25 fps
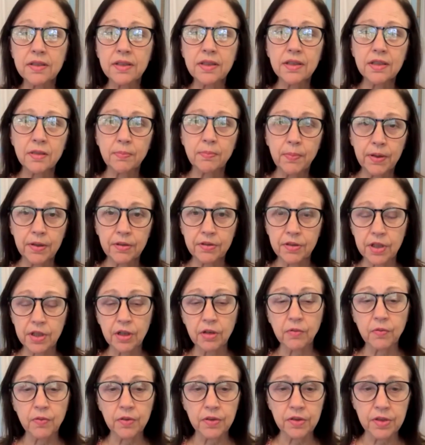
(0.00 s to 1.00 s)
Trust is
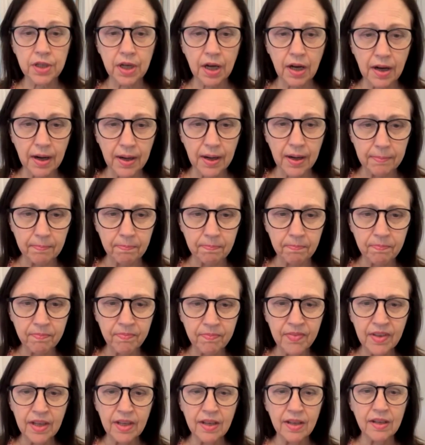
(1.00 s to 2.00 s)
built over
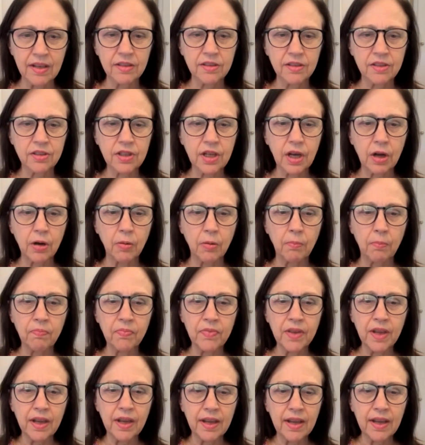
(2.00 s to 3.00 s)
time.
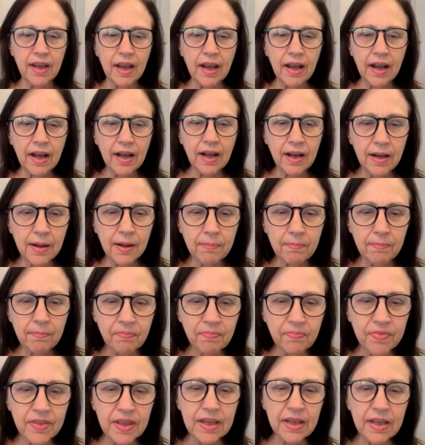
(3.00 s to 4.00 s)
So
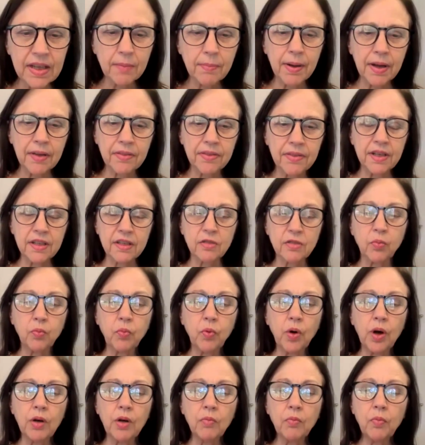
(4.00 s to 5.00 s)
think about
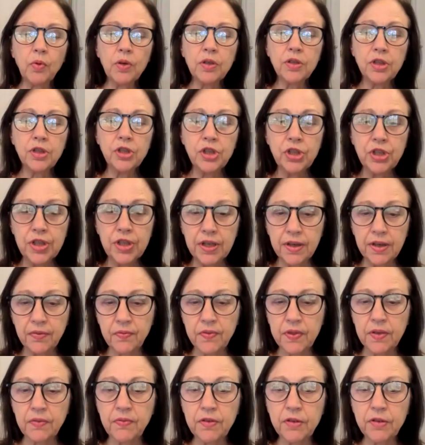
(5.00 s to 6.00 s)
this. What would
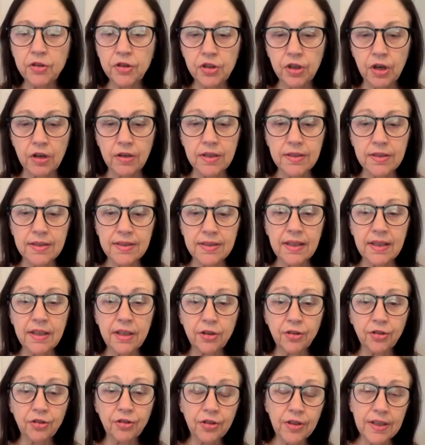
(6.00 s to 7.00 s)
shift if you
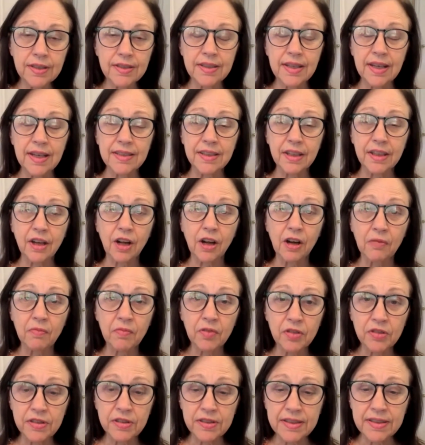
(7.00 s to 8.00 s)
started seeing your list as
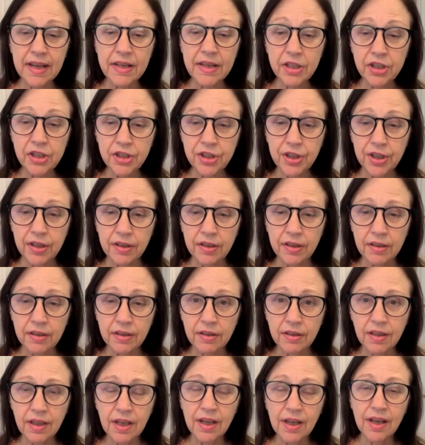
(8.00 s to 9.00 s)
a
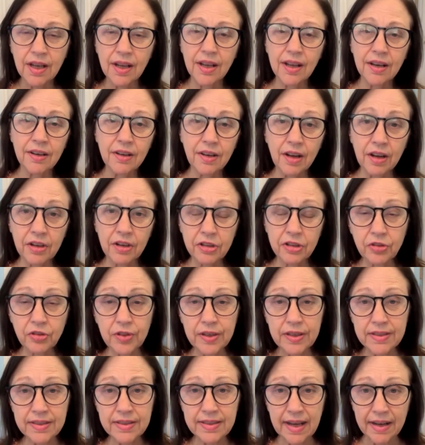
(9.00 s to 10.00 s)
conversation,
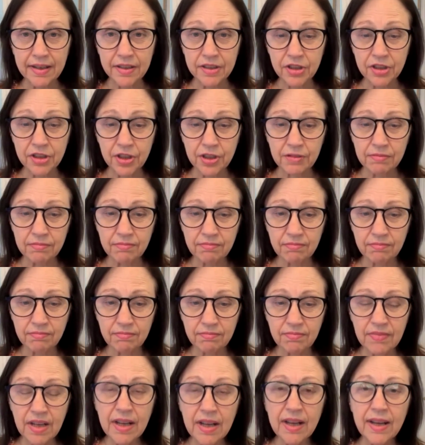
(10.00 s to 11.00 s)
not a
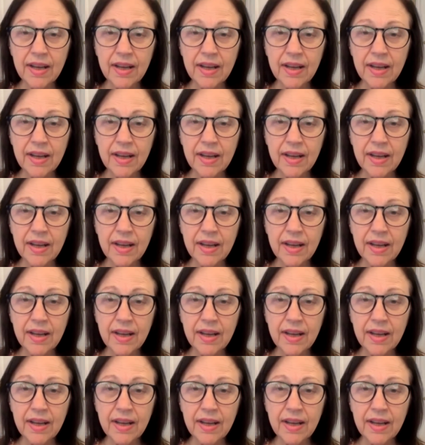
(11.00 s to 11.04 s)
transaction?